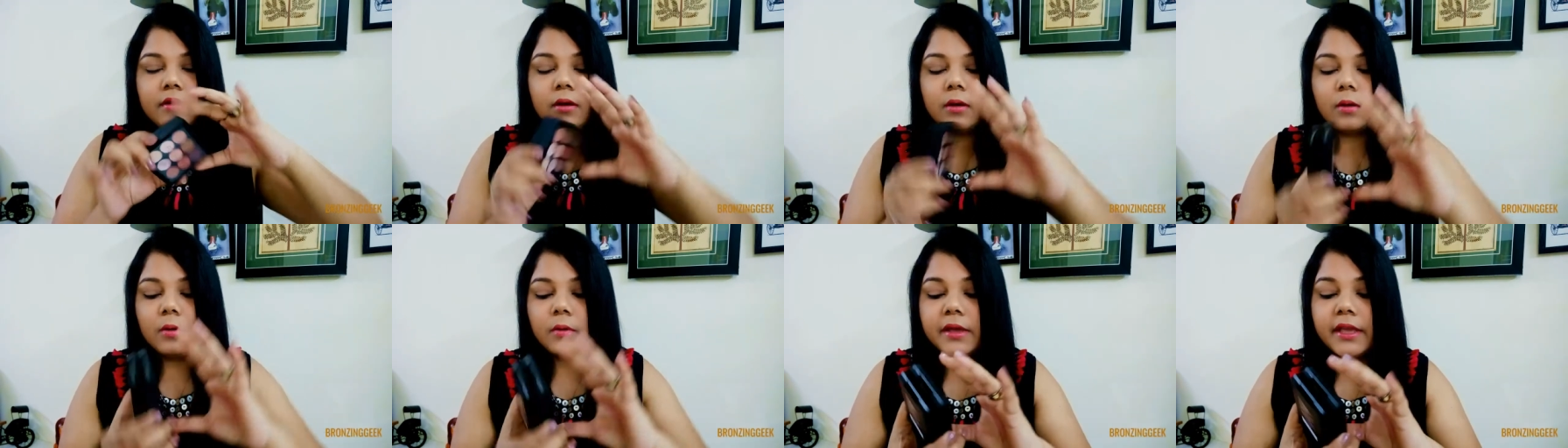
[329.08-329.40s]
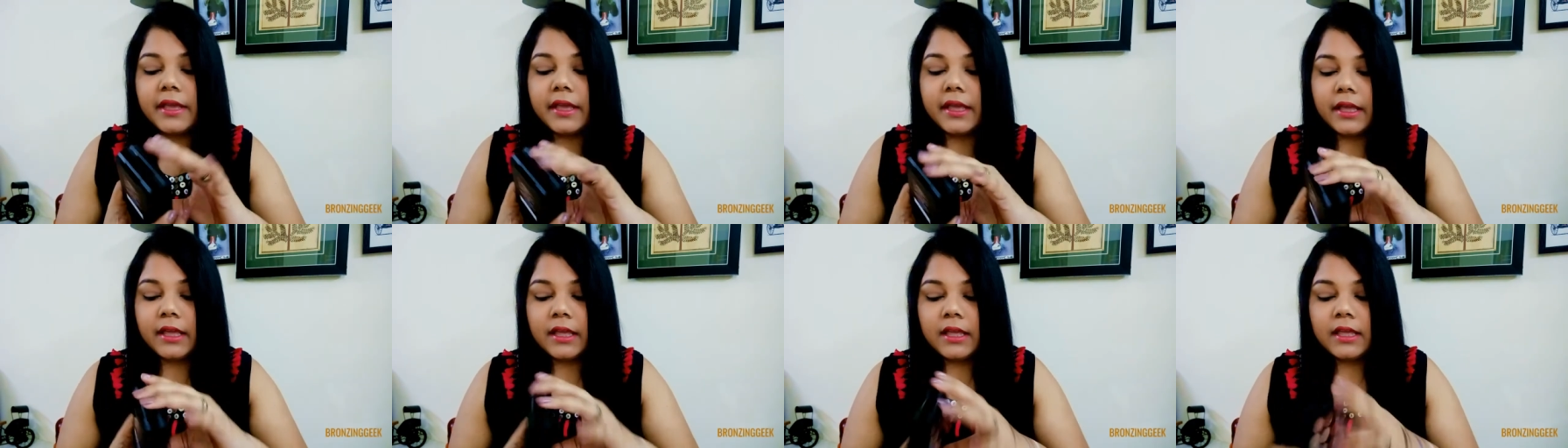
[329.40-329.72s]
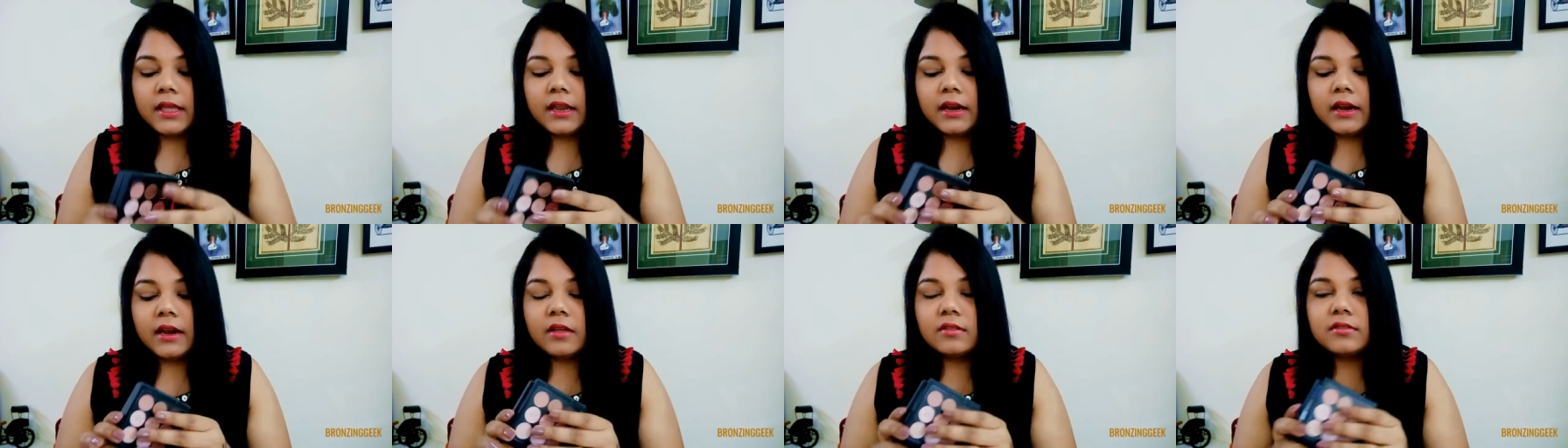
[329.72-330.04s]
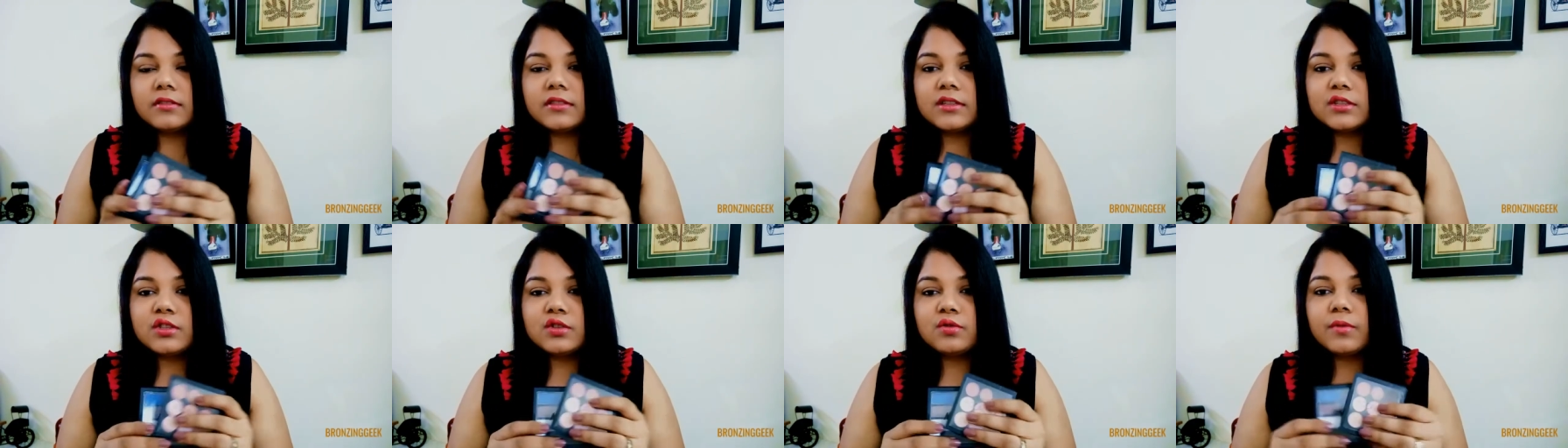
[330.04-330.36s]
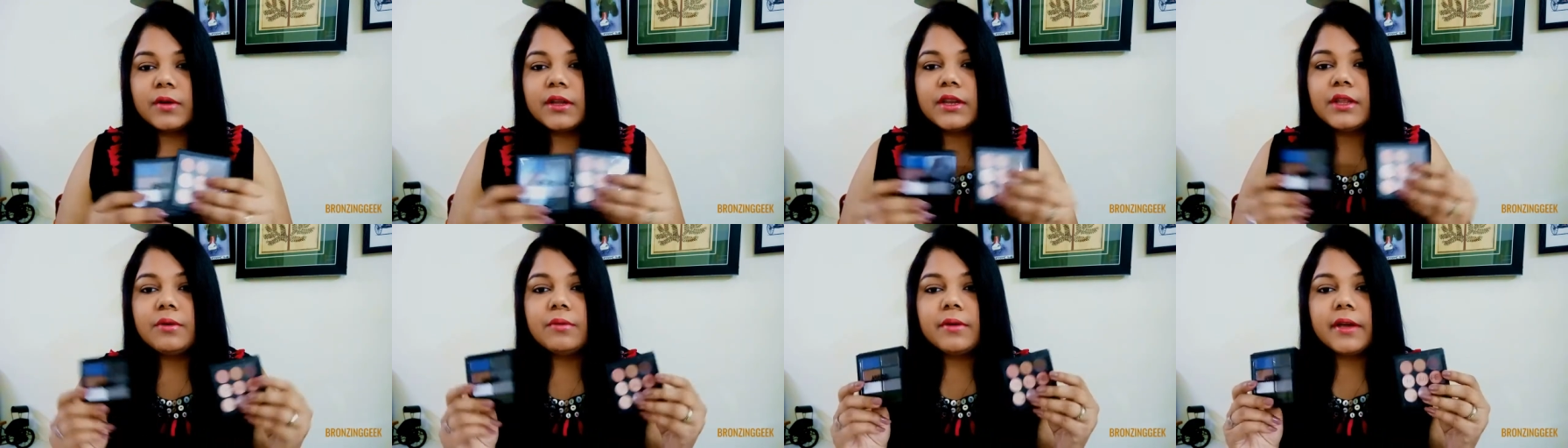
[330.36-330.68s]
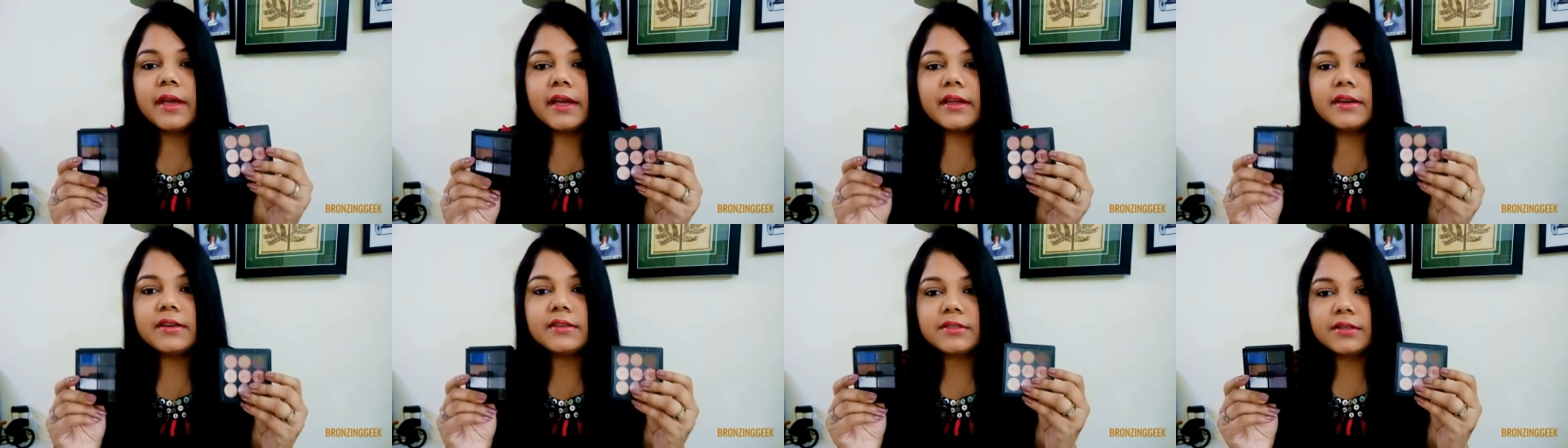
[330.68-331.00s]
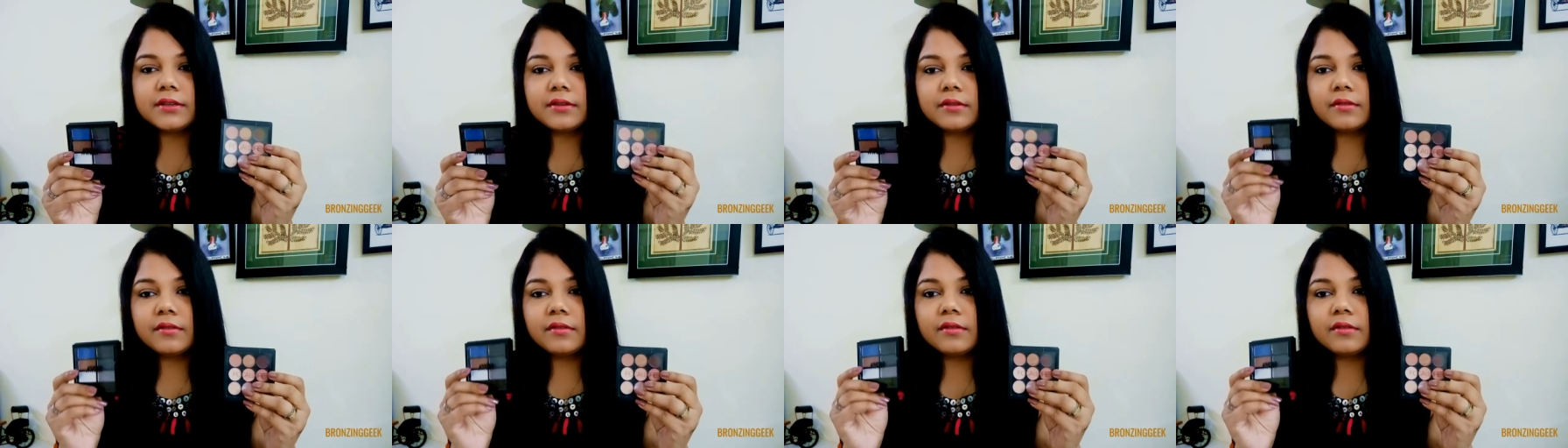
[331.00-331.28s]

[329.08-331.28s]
Okay, now this one you get,